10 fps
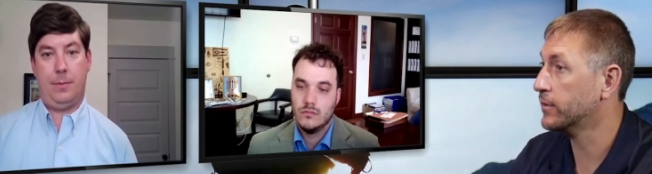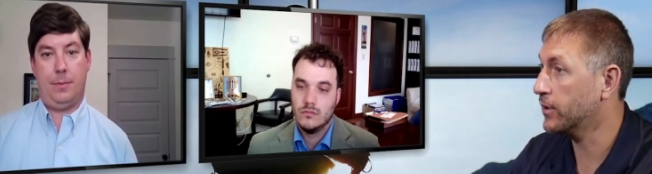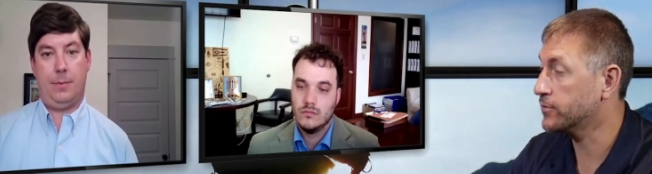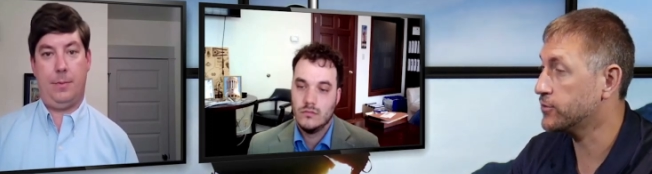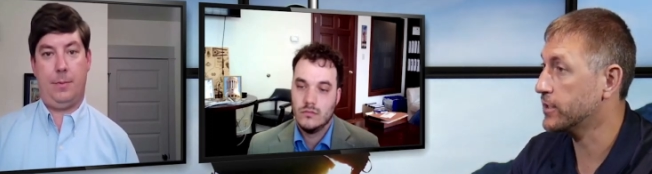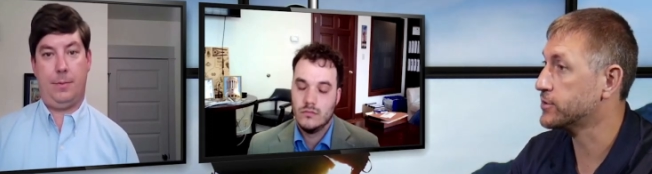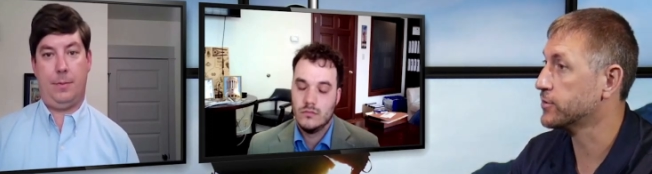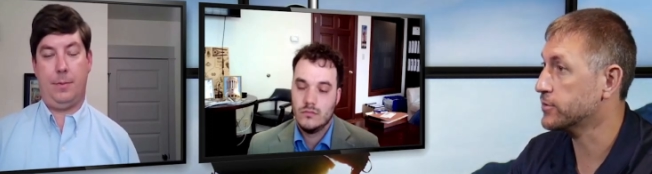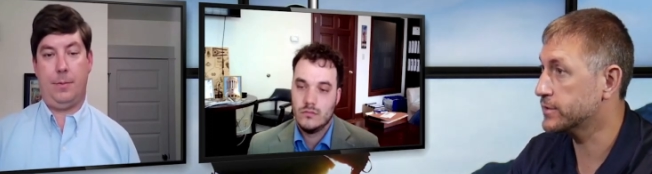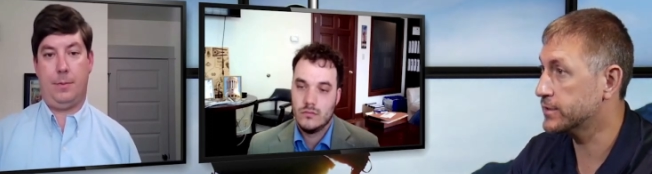Speaker 1: you know,
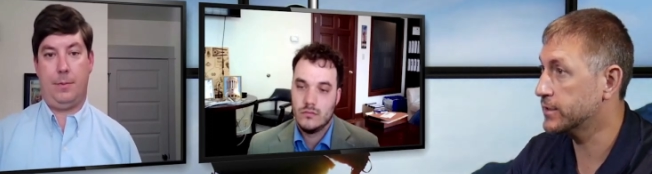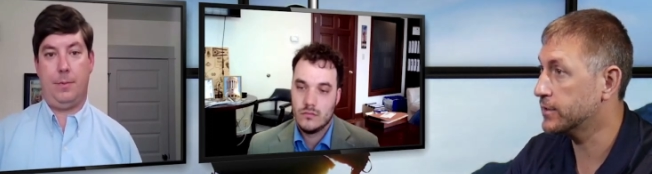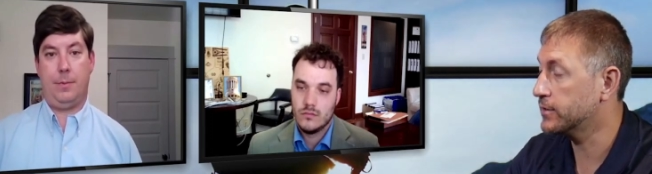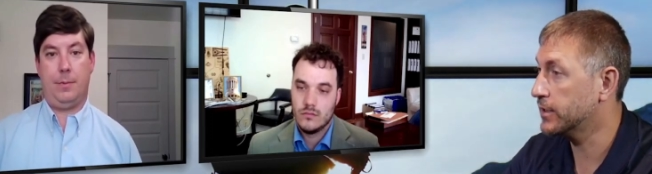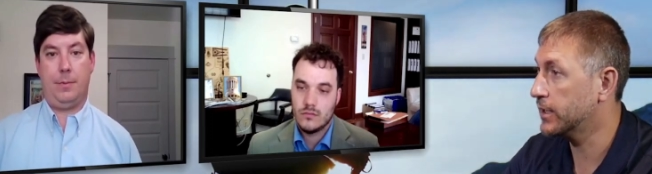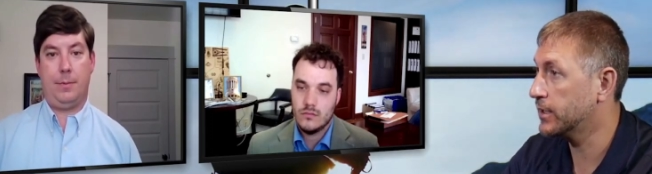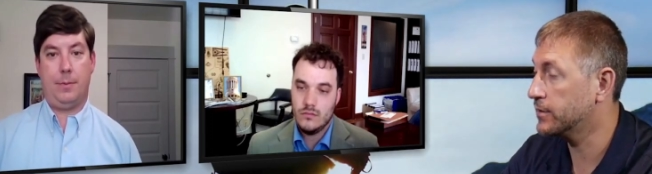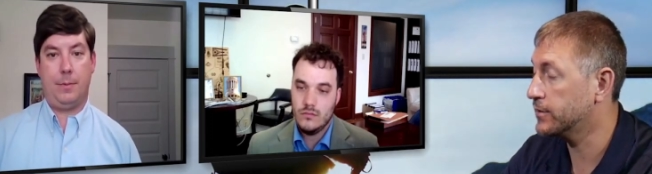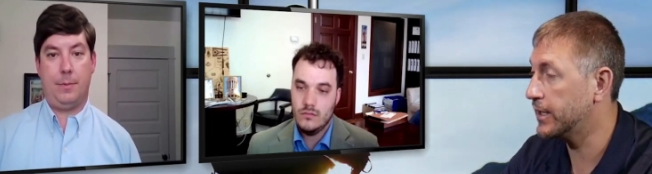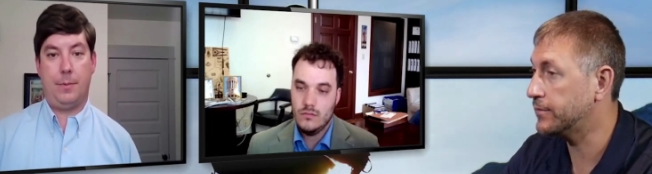treasurers, and
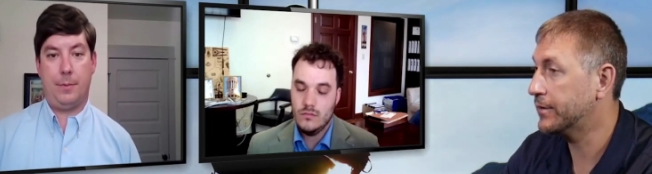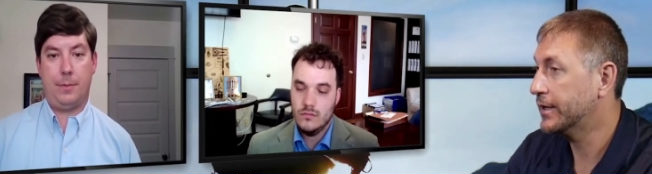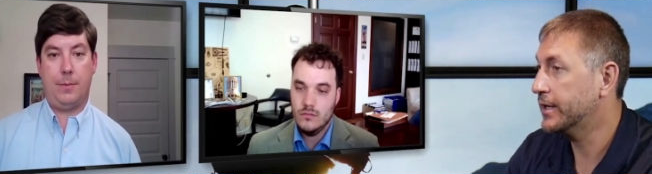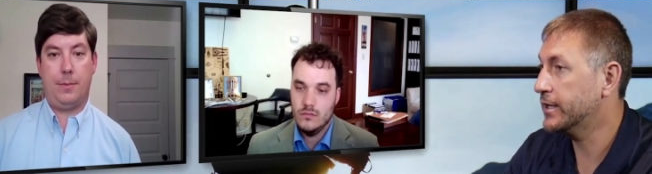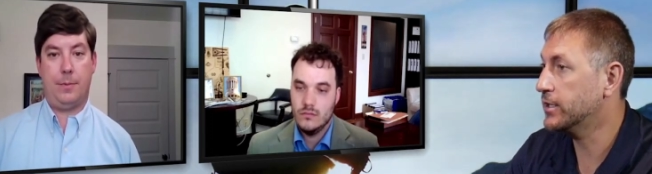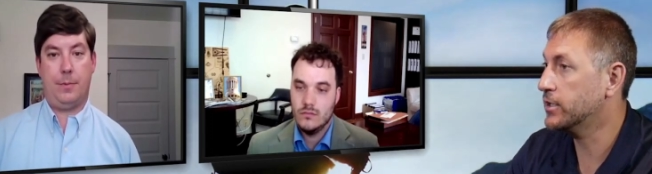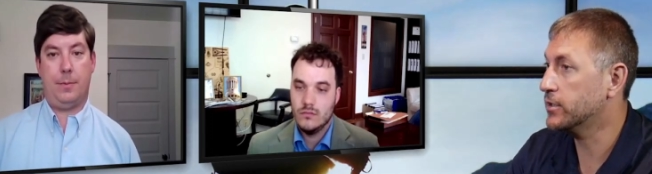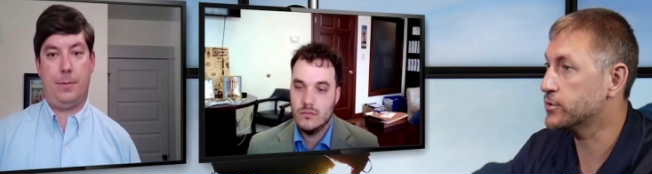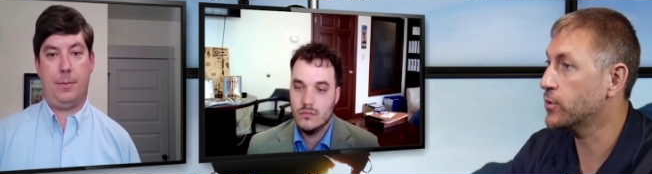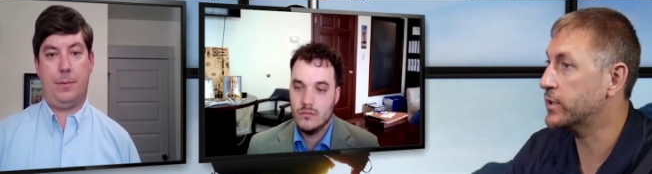and they,
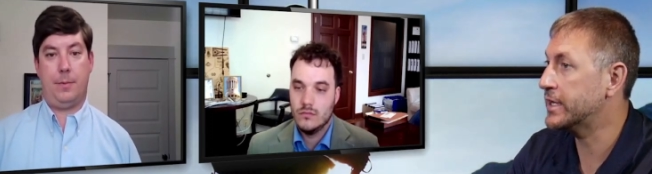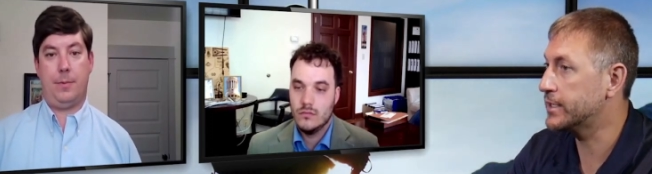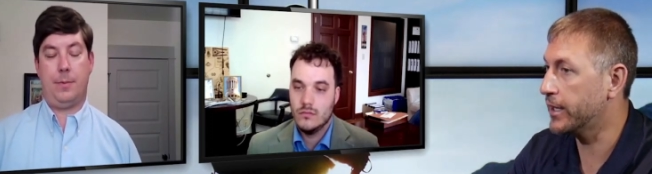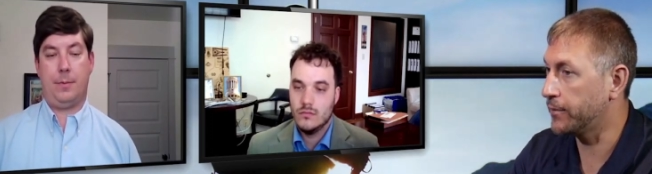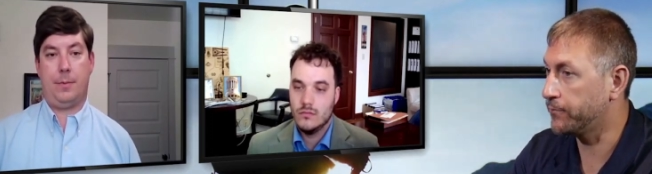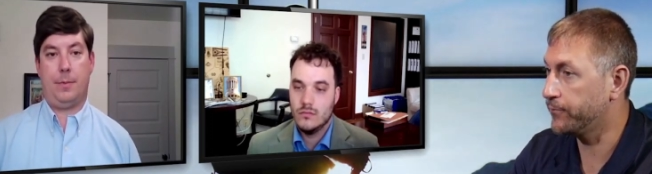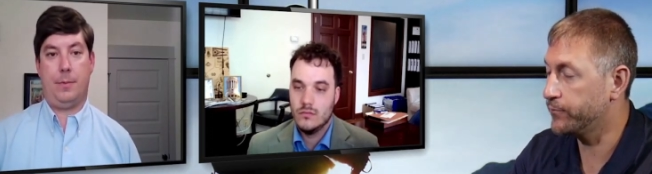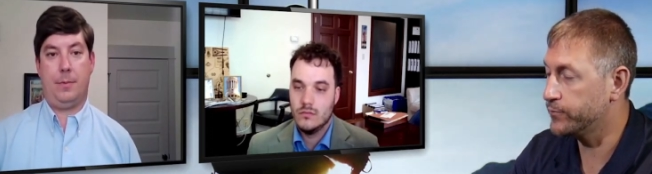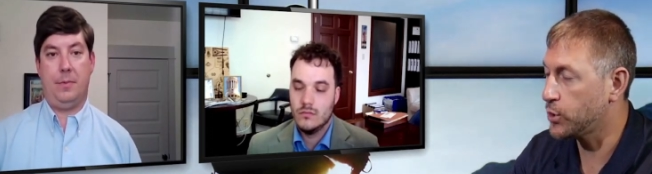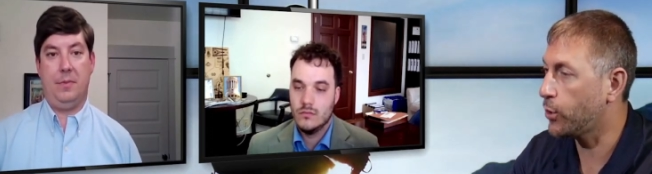there's no need to like
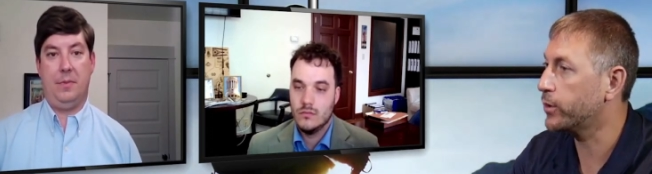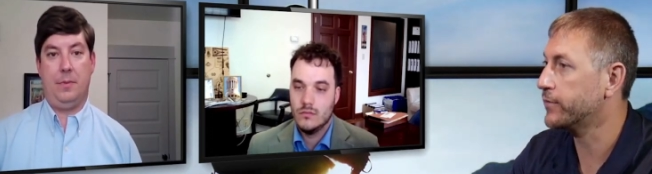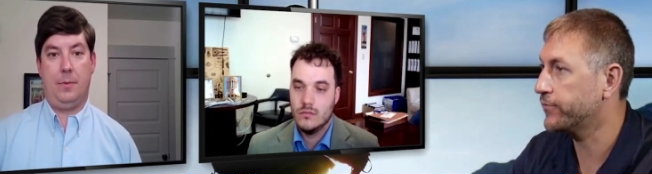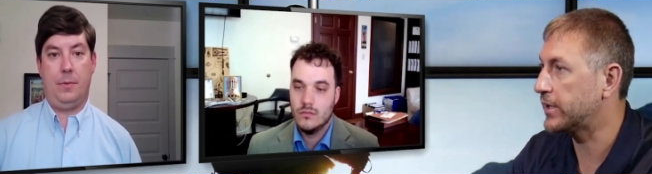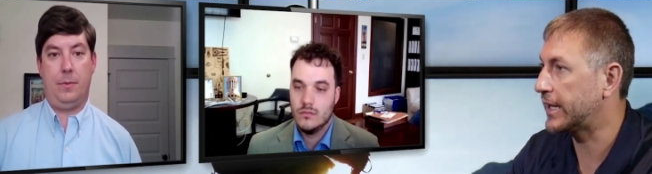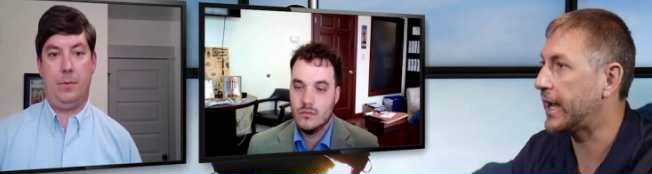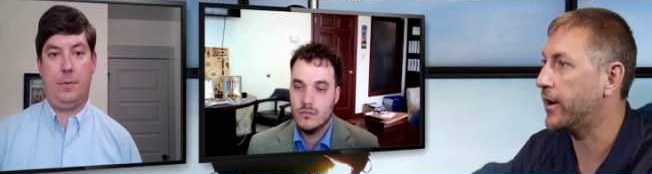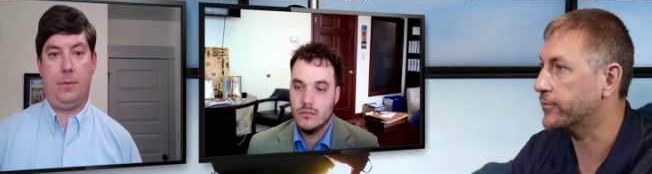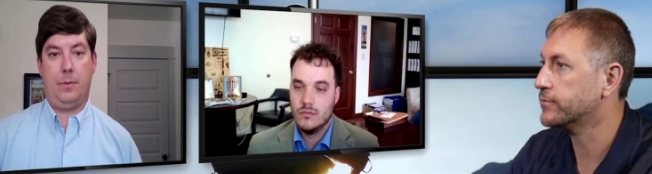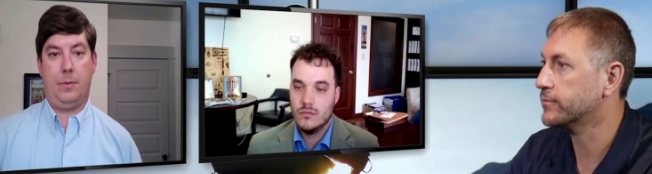totally freak
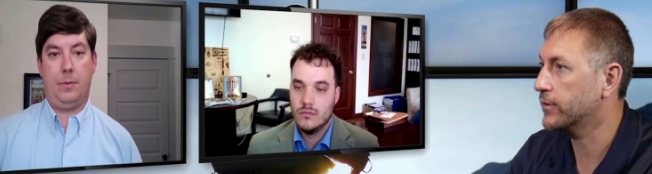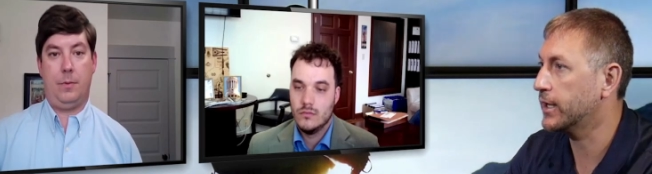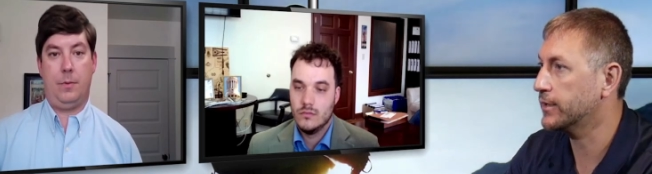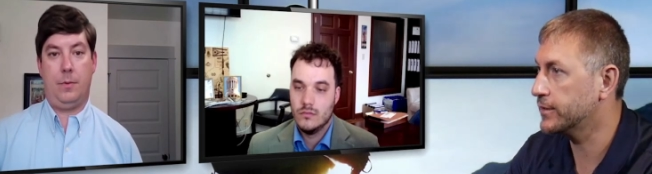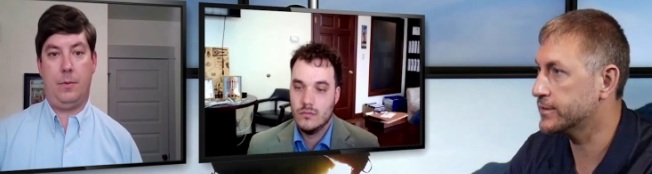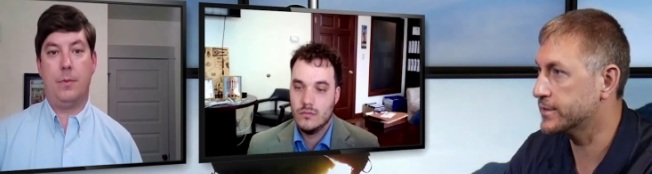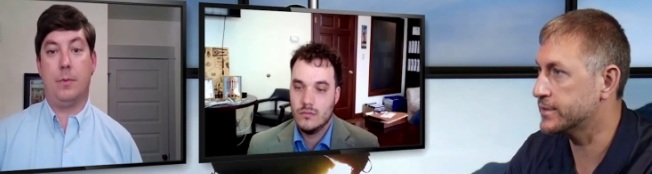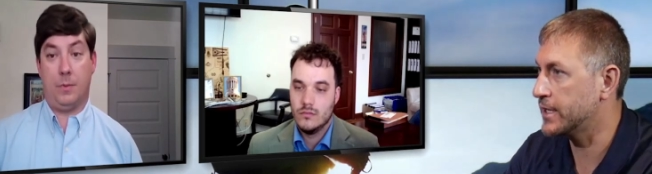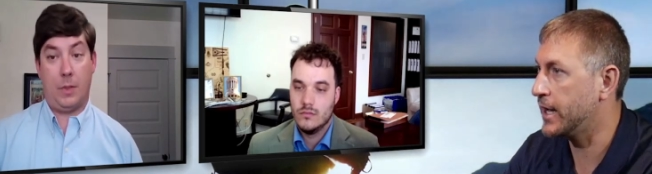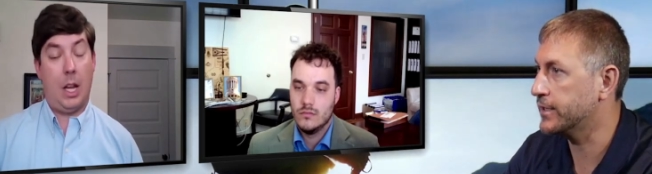out, right? This
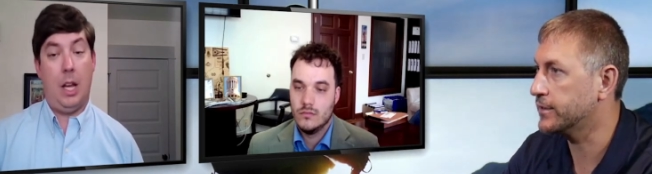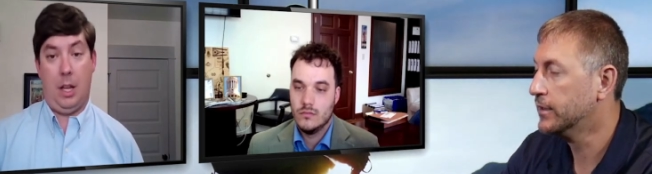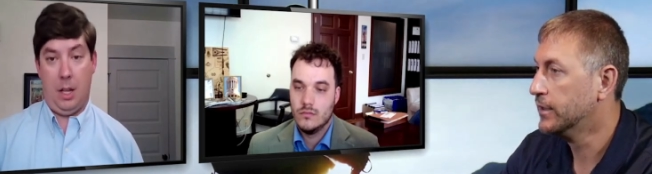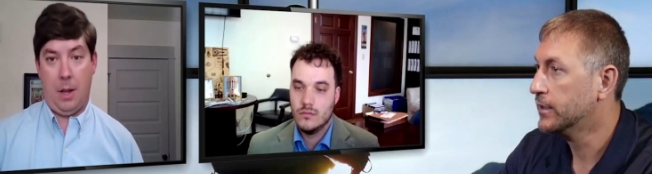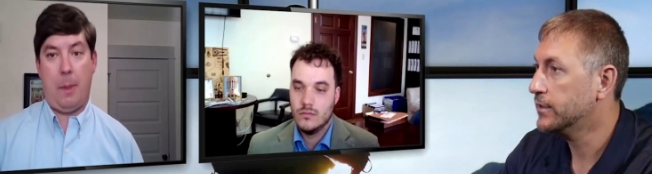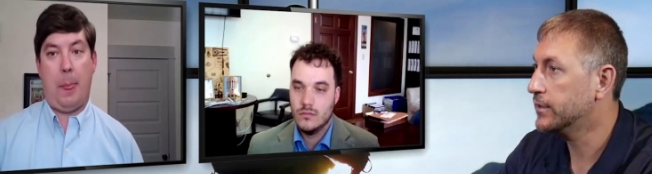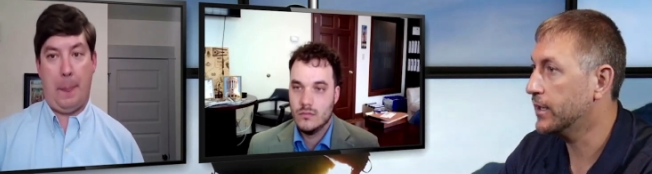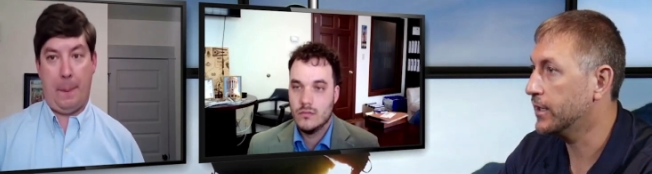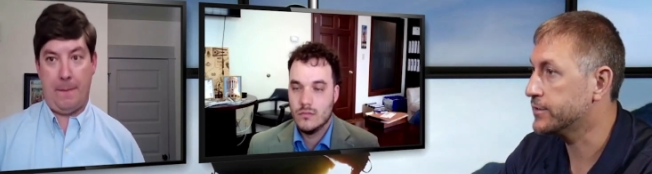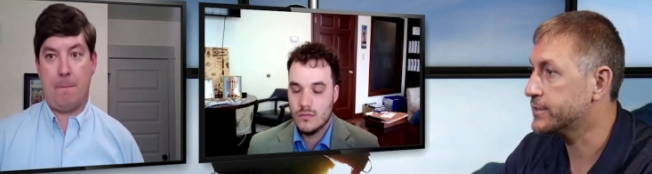is not
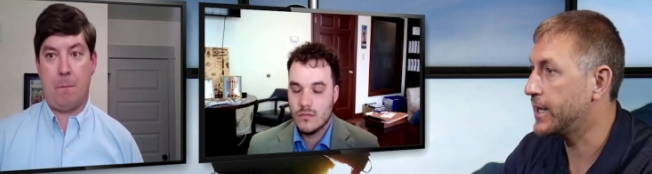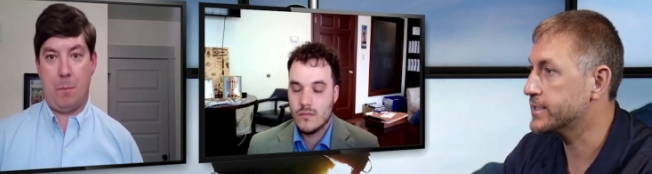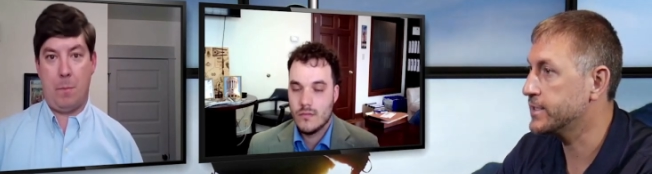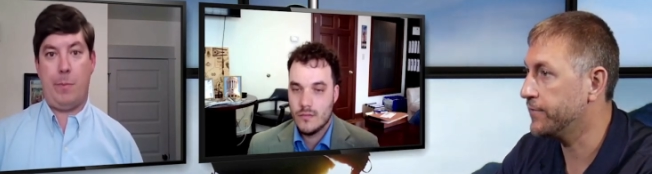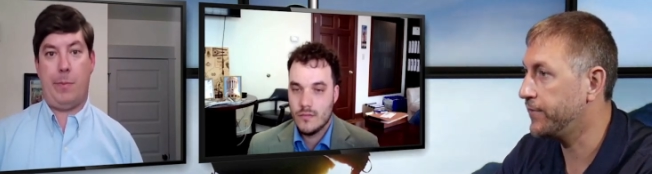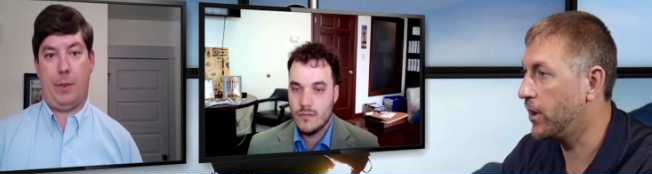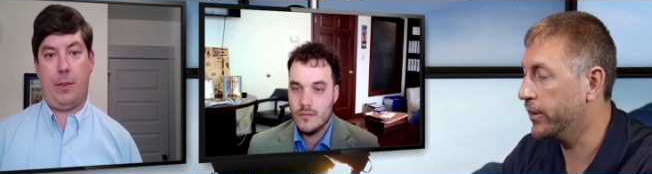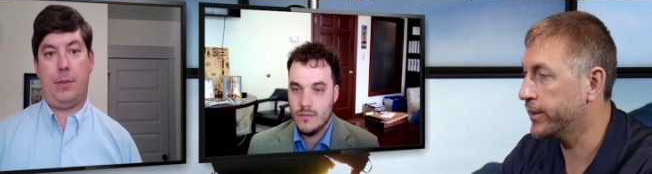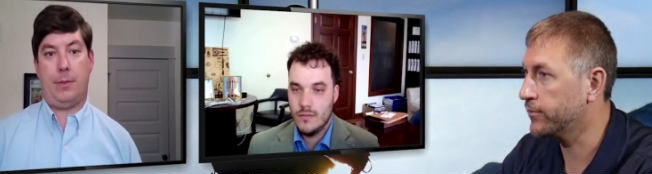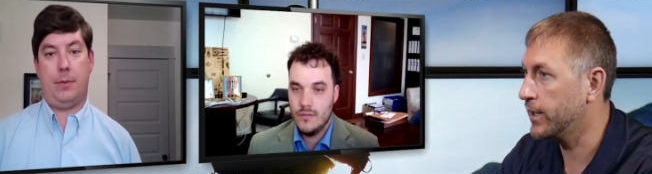the sky is not
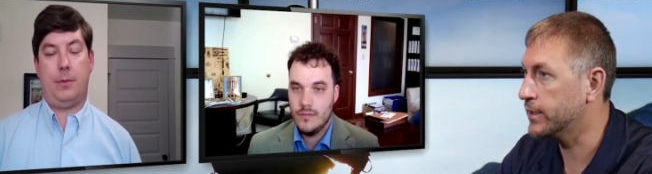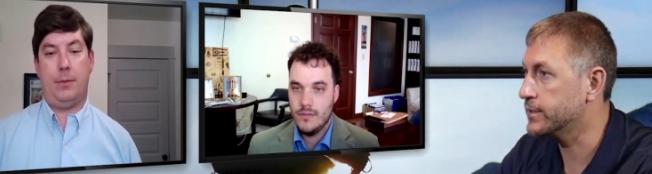falling, right?